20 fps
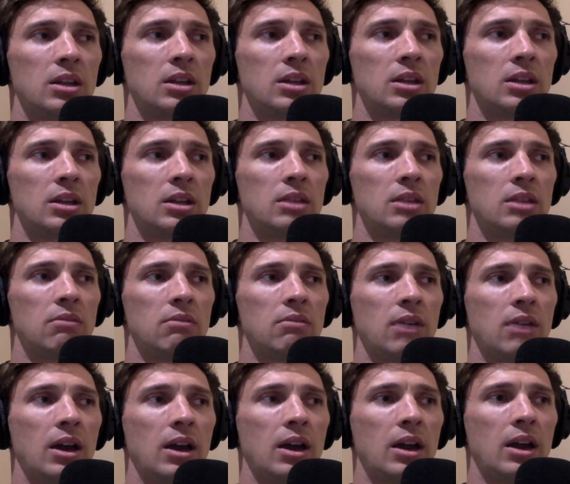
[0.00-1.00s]

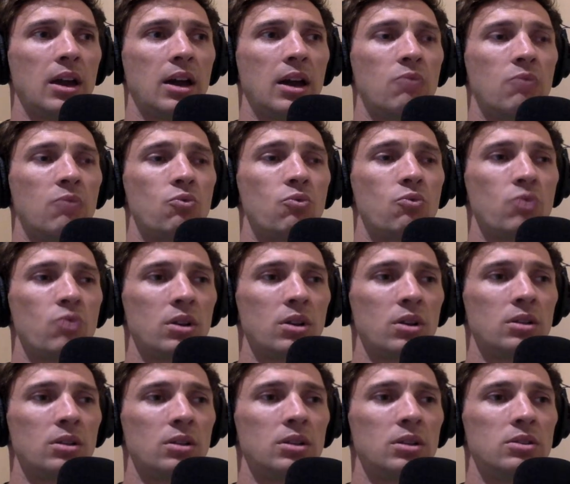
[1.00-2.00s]
that I
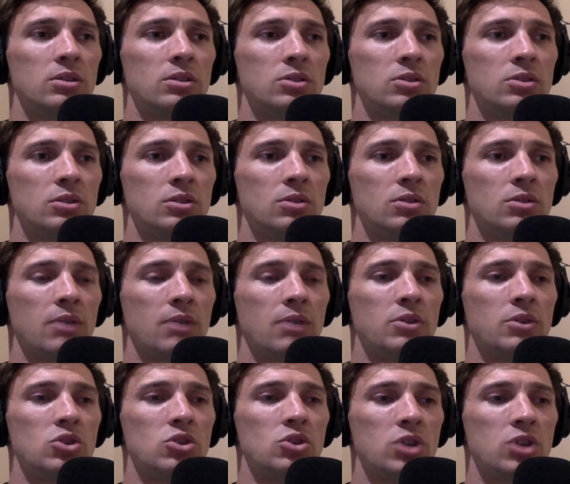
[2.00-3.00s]
really do have a
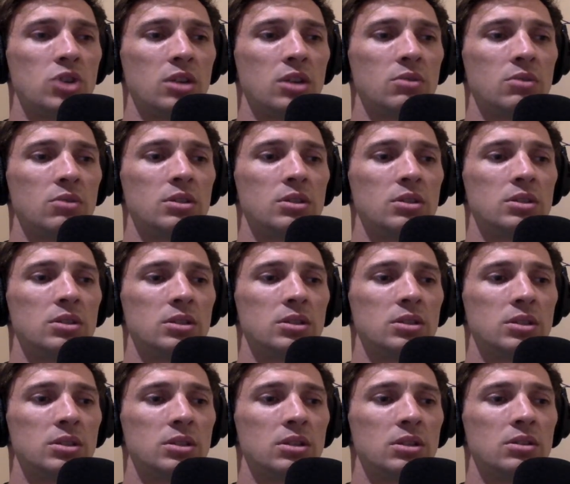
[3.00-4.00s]
genuine,
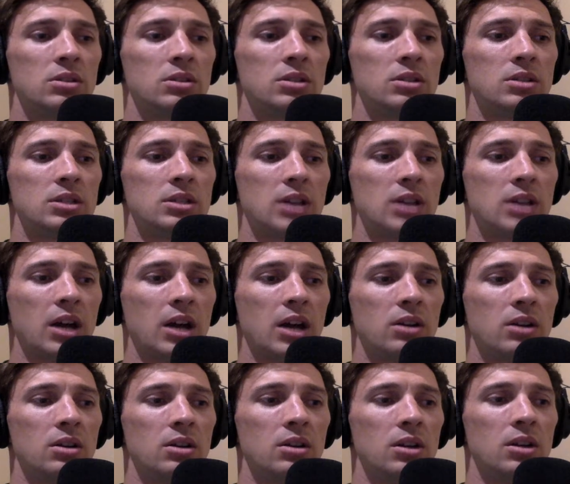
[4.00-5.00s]
sincere
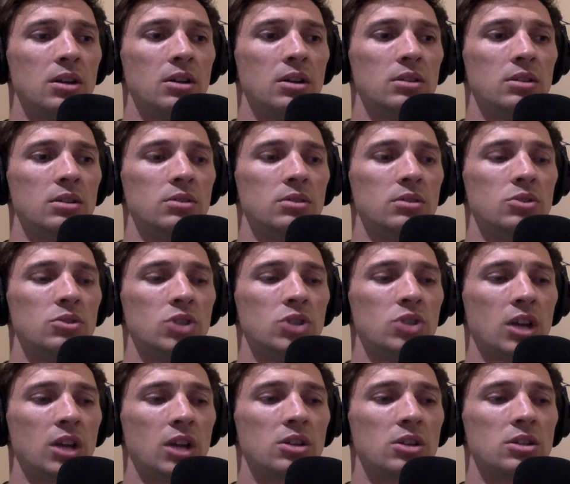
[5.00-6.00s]
desire to
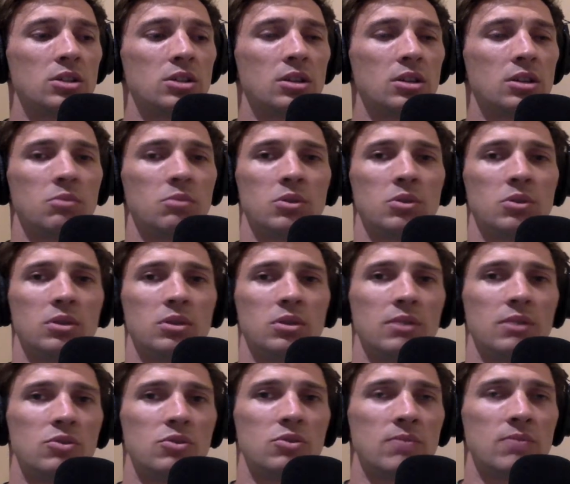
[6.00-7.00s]
change the community of
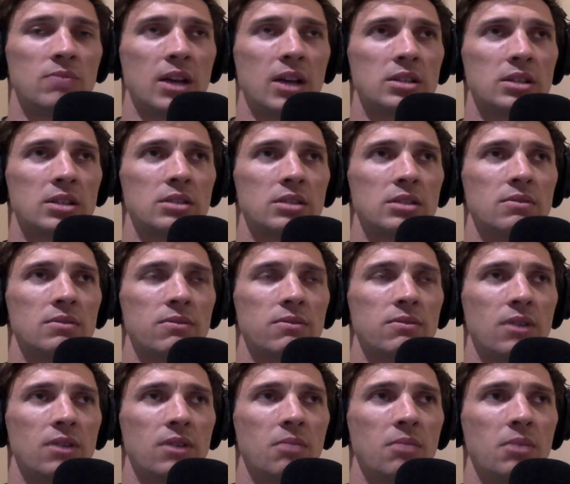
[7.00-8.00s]
gymnastics
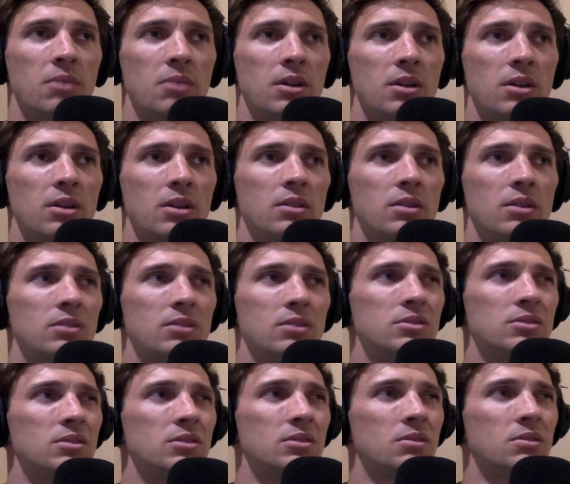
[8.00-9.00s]
from this
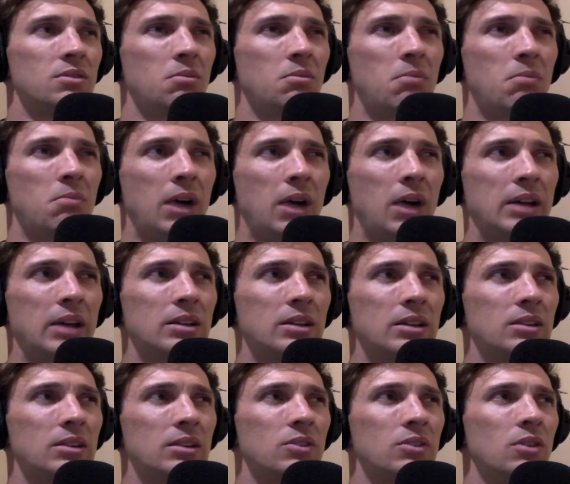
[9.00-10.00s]
just
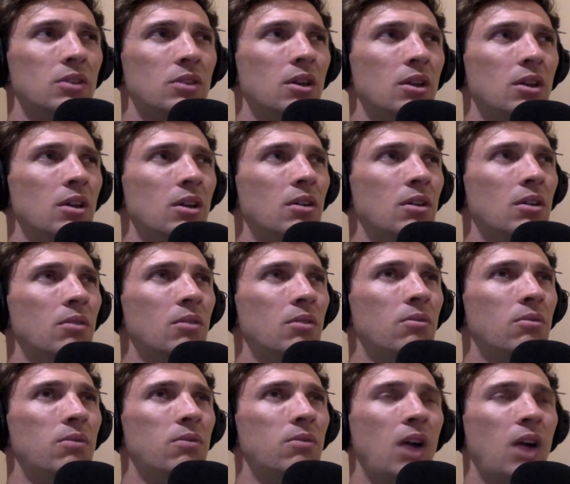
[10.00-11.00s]
mindless
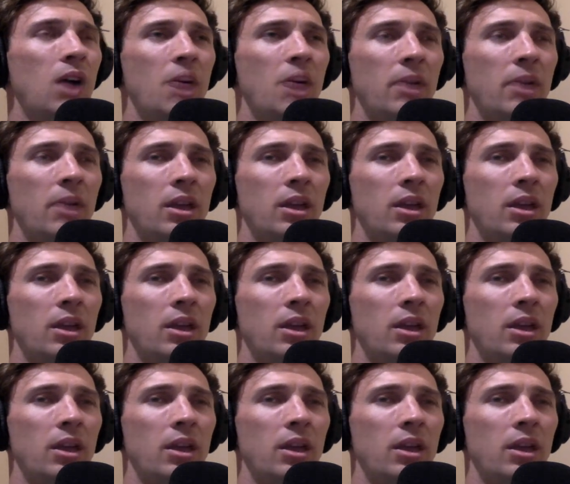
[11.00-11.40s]
vomit